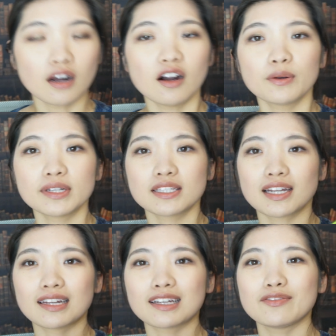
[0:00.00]
Always
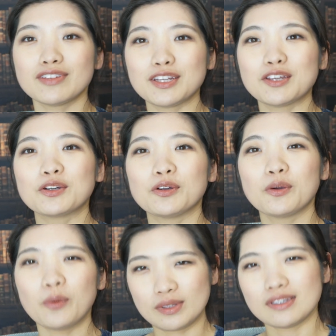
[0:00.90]
starting a video
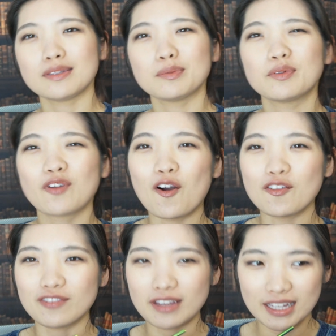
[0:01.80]
with a sip of
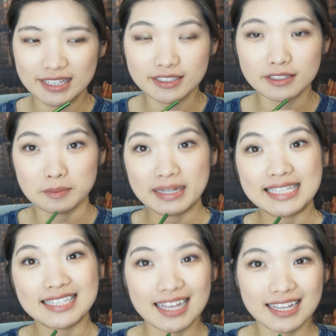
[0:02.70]
coffee. This is my
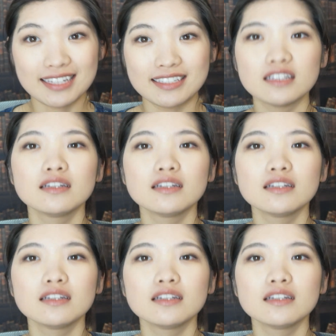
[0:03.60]
second.